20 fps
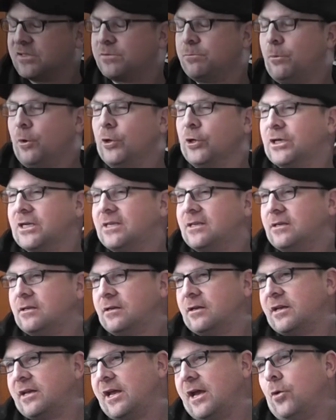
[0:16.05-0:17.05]
is Mark
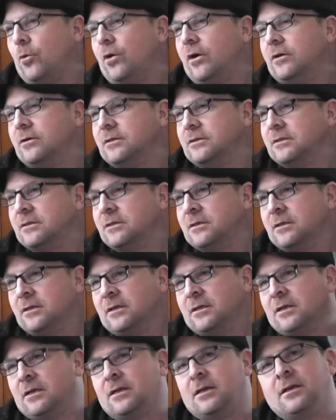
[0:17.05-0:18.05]
Cantwil.
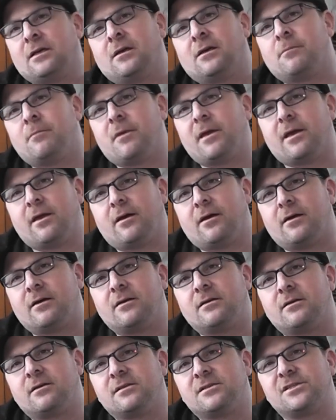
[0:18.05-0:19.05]
I'm
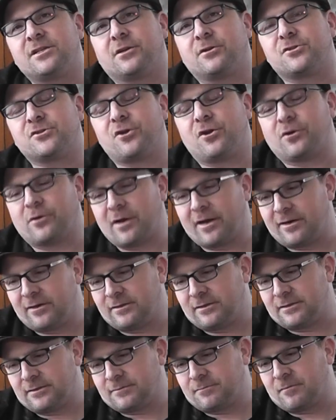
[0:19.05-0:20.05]
a
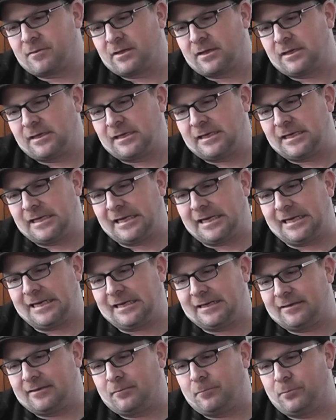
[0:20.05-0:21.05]
singer-songwriter,
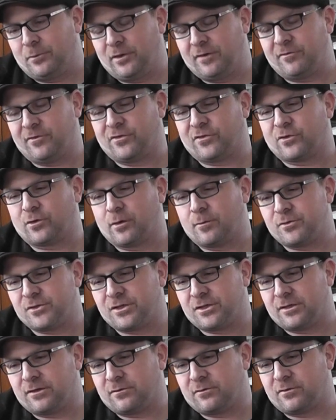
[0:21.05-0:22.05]
and a brief
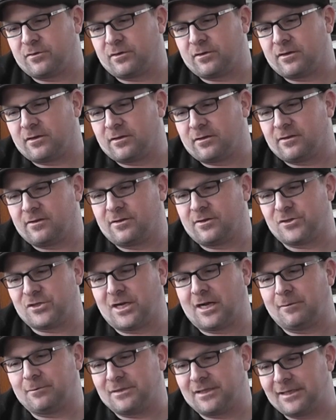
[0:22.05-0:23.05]
description of the
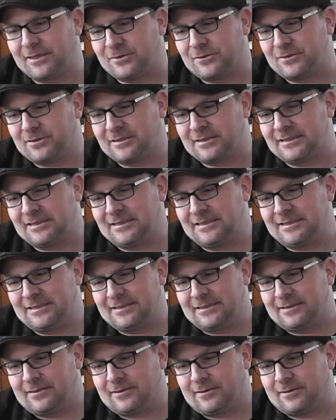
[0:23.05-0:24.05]
job title.
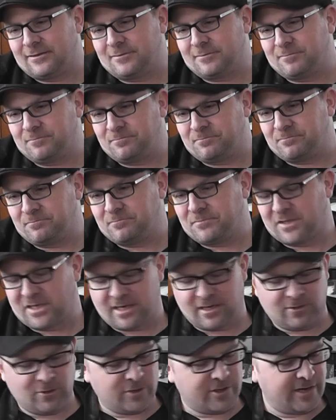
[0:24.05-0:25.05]
Kind
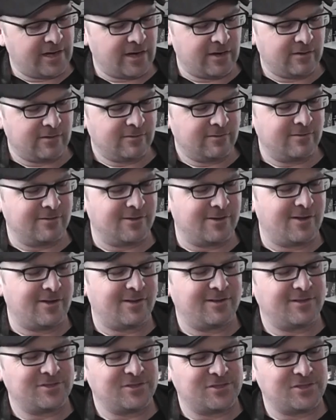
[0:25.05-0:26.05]
of looking at it,
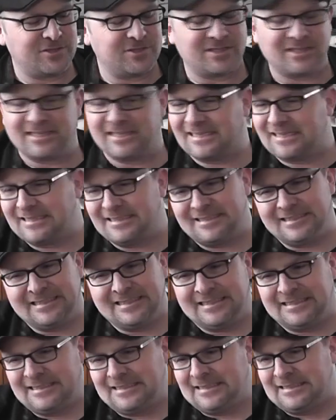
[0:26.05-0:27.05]
just
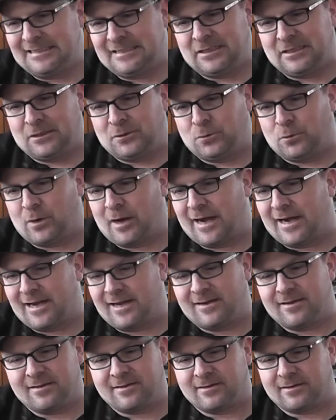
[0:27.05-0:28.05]

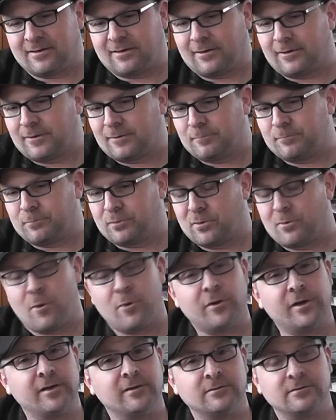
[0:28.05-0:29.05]
writing,
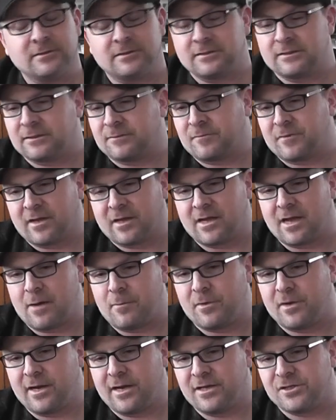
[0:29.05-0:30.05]
promoting,
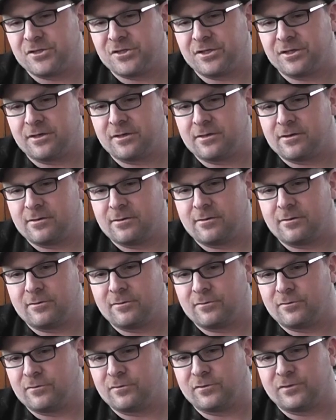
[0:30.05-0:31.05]
combination
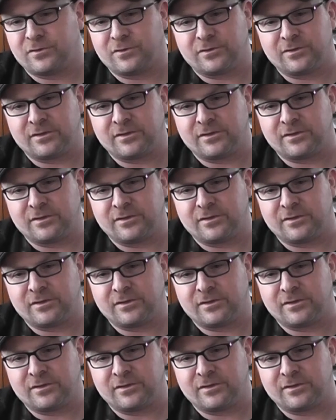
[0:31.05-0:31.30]
of,